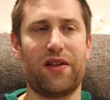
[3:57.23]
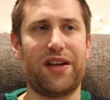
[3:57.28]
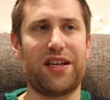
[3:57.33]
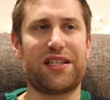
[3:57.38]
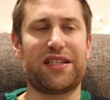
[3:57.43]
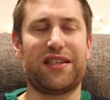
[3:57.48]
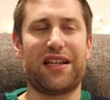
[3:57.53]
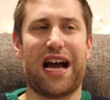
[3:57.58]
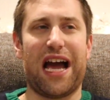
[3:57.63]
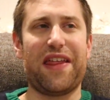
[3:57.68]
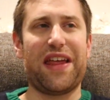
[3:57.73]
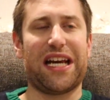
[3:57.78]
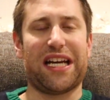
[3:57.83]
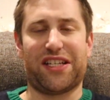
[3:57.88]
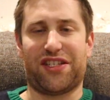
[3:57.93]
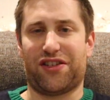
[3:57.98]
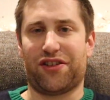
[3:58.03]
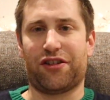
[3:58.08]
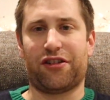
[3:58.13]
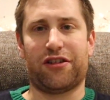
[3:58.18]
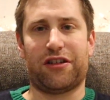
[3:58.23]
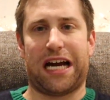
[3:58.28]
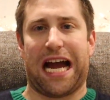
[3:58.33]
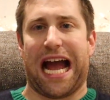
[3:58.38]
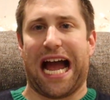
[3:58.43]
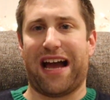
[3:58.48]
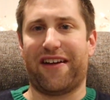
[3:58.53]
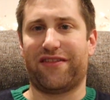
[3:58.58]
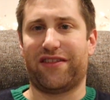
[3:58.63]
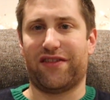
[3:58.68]
this, I think this is a
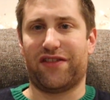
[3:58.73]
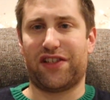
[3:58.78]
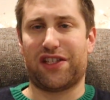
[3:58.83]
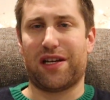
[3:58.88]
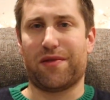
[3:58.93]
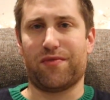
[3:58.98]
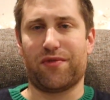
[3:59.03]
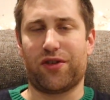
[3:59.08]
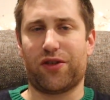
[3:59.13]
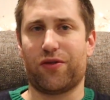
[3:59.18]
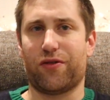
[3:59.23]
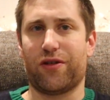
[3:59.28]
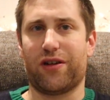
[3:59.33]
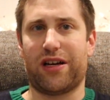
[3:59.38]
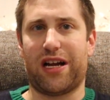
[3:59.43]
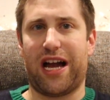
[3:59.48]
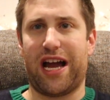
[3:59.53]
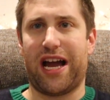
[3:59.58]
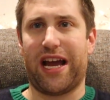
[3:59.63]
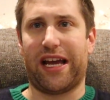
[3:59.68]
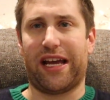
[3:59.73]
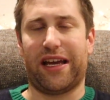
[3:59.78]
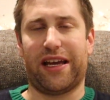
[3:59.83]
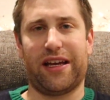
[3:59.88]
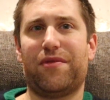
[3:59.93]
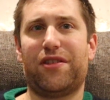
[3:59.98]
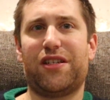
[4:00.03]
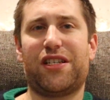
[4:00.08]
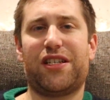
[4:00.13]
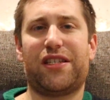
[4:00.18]
craft of some sort. I,
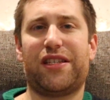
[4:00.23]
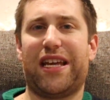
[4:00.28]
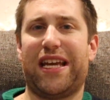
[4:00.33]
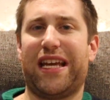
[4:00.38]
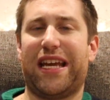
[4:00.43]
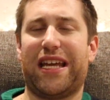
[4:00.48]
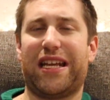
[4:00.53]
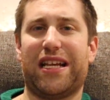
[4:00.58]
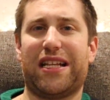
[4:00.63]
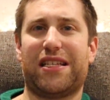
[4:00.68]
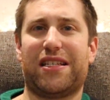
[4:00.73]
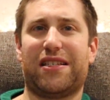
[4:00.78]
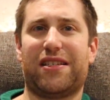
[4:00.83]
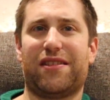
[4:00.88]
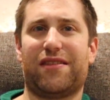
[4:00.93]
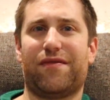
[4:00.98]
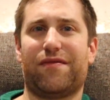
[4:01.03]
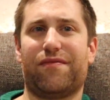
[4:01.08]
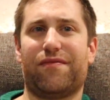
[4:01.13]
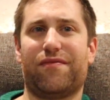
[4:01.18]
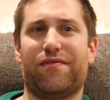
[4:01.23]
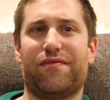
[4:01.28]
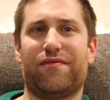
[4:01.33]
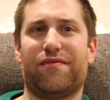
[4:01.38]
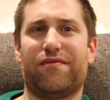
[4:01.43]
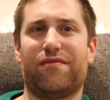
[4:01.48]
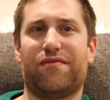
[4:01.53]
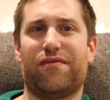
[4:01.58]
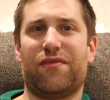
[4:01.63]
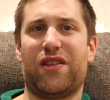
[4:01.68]
I'm just thinking it's
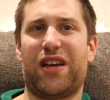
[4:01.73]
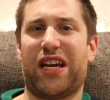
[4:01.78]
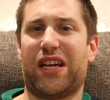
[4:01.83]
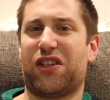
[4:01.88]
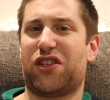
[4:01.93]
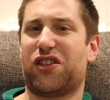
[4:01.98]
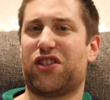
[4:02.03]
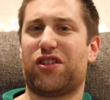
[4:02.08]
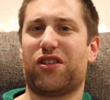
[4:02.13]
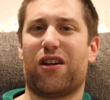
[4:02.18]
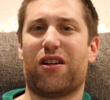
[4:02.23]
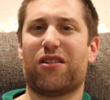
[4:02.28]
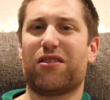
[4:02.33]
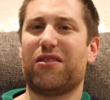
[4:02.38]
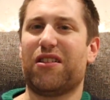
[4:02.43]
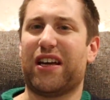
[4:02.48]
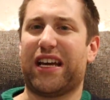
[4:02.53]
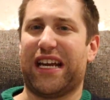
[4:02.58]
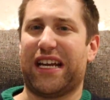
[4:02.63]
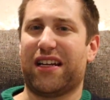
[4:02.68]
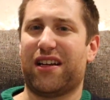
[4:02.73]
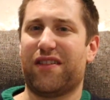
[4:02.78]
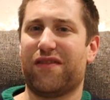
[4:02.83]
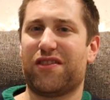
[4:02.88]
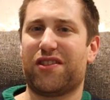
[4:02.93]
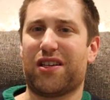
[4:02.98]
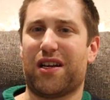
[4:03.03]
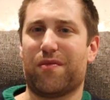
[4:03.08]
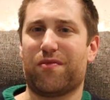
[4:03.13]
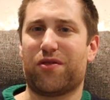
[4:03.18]
like Starlight
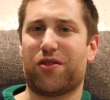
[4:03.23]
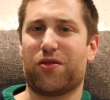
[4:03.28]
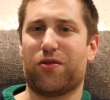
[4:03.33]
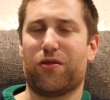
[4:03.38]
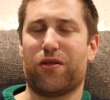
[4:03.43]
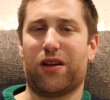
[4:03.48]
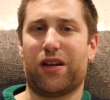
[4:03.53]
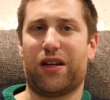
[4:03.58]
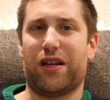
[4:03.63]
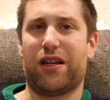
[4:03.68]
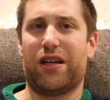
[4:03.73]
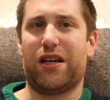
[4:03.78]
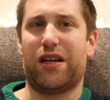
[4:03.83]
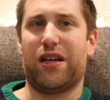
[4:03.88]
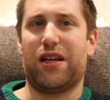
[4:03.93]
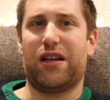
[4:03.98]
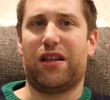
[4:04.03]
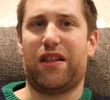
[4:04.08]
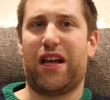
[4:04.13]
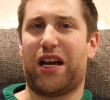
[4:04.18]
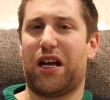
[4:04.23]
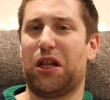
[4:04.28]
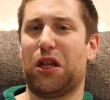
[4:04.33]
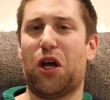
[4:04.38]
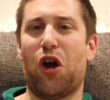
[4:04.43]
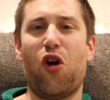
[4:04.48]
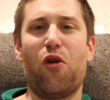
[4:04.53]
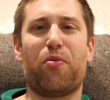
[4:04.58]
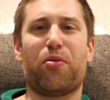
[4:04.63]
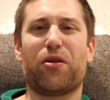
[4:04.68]
of some sort. Like a
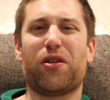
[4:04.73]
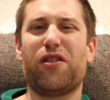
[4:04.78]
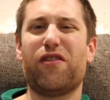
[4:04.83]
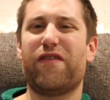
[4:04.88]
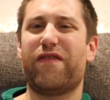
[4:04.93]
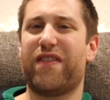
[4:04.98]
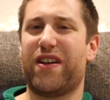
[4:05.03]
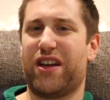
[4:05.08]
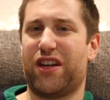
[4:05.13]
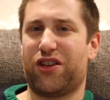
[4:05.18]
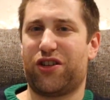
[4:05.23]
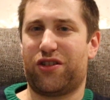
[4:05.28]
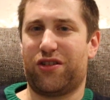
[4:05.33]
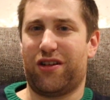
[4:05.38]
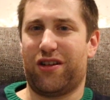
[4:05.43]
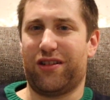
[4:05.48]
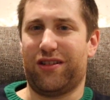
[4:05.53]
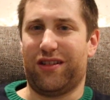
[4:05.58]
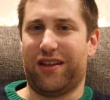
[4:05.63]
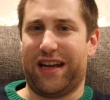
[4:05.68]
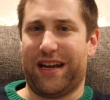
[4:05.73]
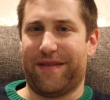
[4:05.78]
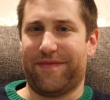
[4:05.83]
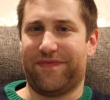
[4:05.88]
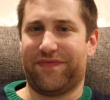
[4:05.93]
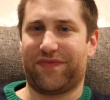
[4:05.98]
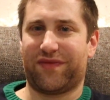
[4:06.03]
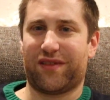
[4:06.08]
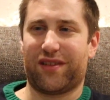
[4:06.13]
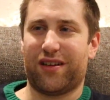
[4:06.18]
low-proof finish Starlight.
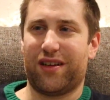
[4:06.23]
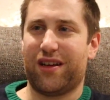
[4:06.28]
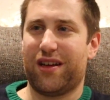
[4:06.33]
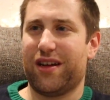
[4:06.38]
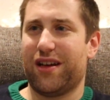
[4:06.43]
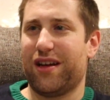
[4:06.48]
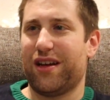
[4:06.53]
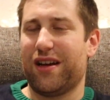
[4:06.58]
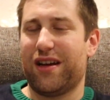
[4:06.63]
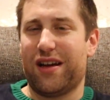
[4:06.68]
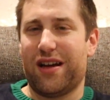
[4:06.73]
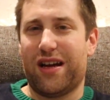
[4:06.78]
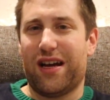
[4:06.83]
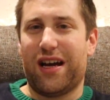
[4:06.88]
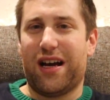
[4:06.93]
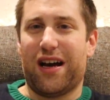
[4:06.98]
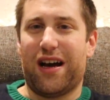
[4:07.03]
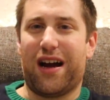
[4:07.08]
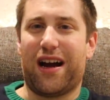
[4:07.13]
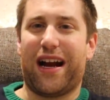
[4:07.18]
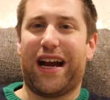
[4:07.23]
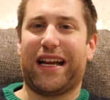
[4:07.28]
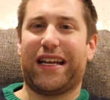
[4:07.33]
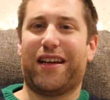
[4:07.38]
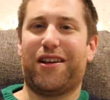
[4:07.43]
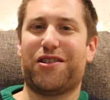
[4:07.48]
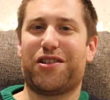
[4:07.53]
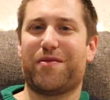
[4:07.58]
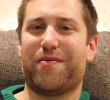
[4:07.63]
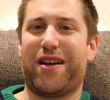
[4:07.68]
Alright,
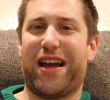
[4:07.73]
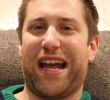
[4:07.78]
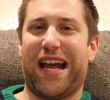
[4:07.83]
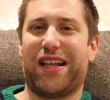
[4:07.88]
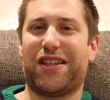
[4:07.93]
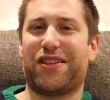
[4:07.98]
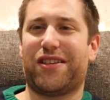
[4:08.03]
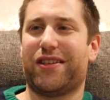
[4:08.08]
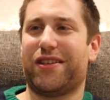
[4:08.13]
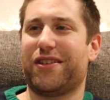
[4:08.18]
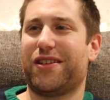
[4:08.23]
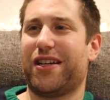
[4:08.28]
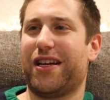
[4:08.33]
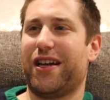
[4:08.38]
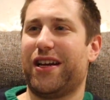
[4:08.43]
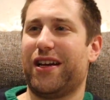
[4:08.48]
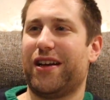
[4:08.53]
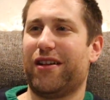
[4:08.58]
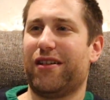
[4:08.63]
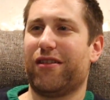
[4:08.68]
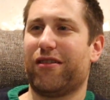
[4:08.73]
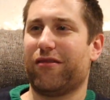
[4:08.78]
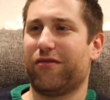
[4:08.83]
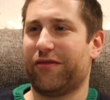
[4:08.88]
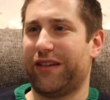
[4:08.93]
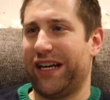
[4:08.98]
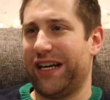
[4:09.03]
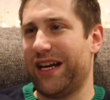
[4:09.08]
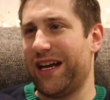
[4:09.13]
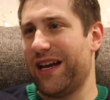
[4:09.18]
those are my answers.
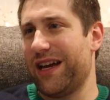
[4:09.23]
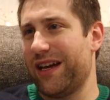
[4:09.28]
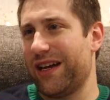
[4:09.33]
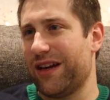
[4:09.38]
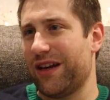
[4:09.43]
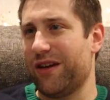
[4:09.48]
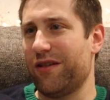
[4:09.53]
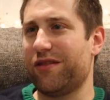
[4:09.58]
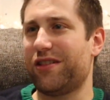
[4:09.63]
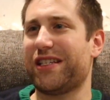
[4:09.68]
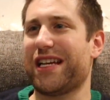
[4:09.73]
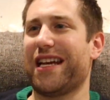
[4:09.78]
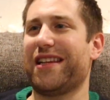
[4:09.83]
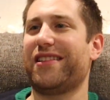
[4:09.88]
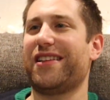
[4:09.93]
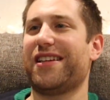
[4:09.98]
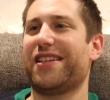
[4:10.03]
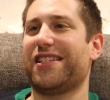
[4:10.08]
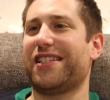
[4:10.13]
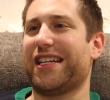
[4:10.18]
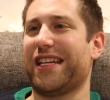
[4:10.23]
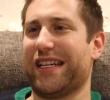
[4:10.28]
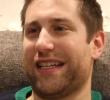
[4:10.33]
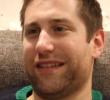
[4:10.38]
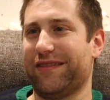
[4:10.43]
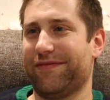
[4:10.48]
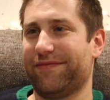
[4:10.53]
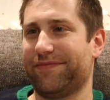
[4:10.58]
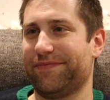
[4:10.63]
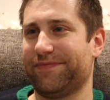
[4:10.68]
Rita, who sent this in?